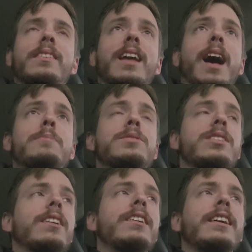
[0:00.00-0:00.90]
I'm
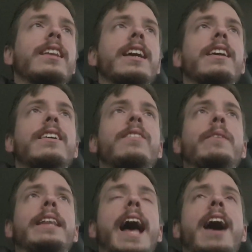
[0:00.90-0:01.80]
sorry, like,
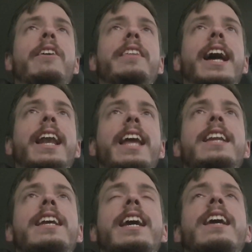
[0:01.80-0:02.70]
without that
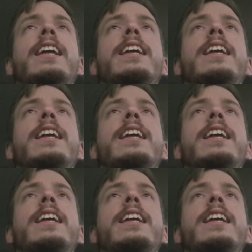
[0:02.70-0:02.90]
ending,